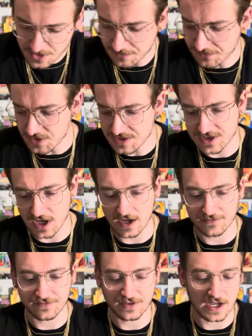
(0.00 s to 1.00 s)
first
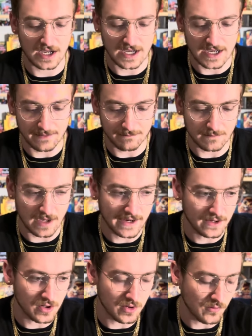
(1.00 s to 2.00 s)
off, I don't
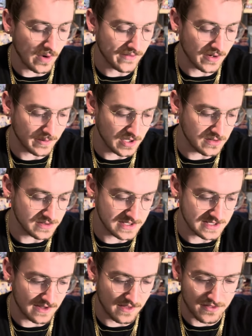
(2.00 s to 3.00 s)
know whether I'm going to use this
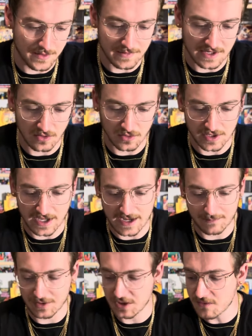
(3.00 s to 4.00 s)
in the thumbnail or not,
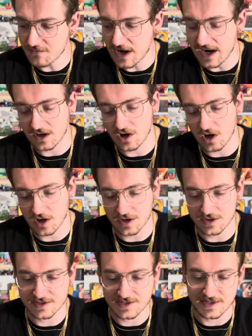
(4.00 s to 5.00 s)
but you've got
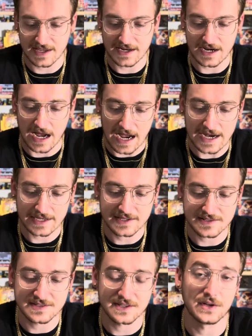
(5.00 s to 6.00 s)
cards that I
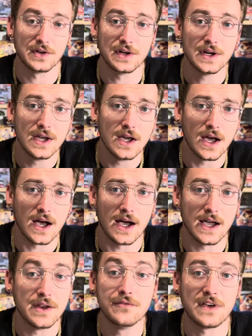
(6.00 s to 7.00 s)
consider
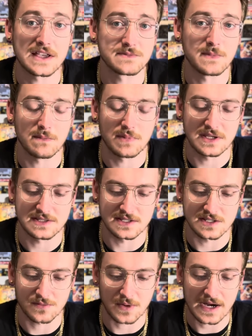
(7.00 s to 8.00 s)
investment
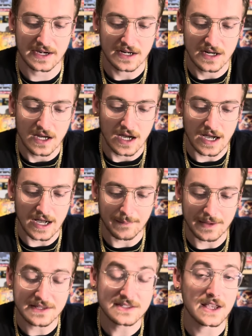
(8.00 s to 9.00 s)
pieces, right?
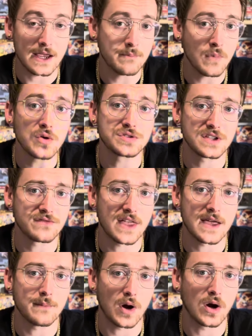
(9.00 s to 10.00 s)
And most of
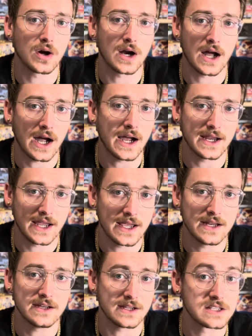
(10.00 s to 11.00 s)
them are
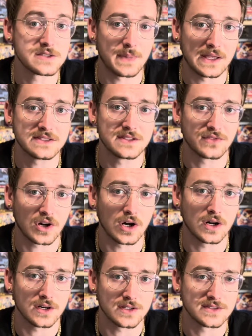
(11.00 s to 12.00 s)
high-end, expensive
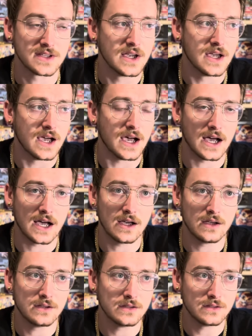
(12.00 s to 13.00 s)
cards,
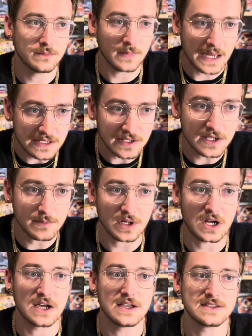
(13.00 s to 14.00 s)
mainly
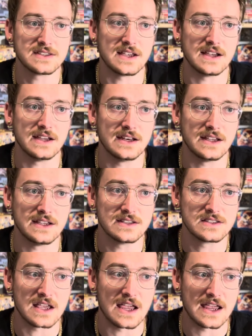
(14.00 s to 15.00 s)
because it
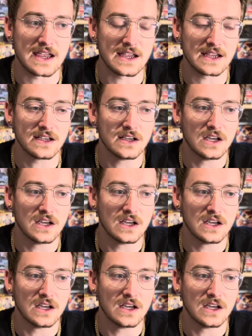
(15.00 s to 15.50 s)
is a